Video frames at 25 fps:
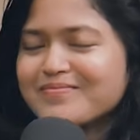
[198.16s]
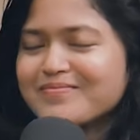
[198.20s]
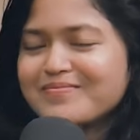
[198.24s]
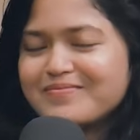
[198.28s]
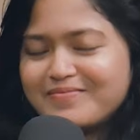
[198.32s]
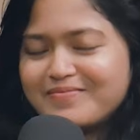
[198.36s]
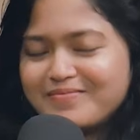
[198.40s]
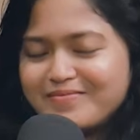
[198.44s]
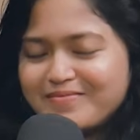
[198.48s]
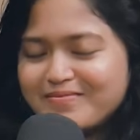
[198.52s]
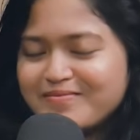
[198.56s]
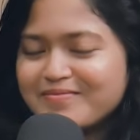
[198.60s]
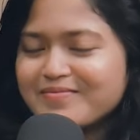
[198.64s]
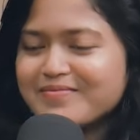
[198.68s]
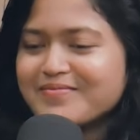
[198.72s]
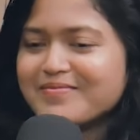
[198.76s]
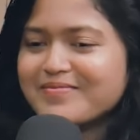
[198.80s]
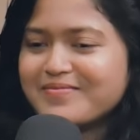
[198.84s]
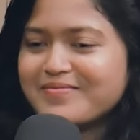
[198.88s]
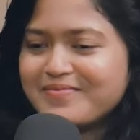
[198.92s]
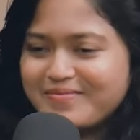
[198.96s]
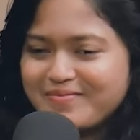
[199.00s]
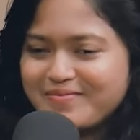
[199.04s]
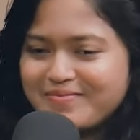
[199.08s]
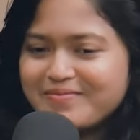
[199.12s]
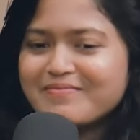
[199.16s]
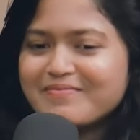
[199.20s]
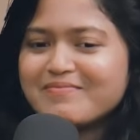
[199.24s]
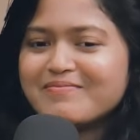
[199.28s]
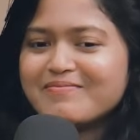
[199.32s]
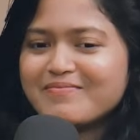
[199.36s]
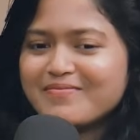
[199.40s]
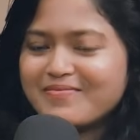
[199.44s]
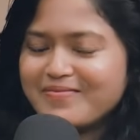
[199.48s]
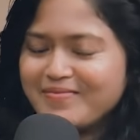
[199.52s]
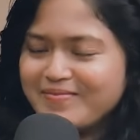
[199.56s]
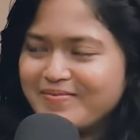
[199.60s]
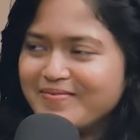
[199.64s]
bonanza double
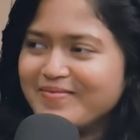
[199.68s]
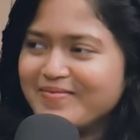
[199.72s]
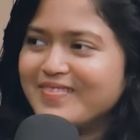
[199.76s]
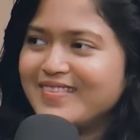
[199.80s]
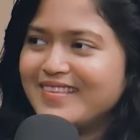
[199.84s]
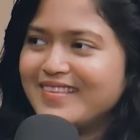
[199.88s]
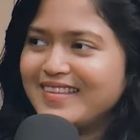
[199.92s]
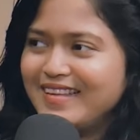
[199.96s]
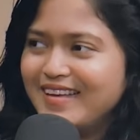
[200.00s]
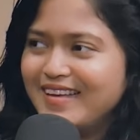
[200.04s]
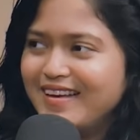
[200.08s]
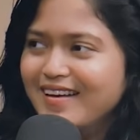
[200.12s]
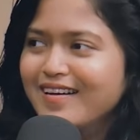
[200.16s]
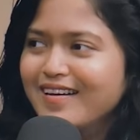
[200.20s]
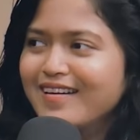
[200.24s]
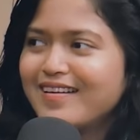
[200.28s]
episode of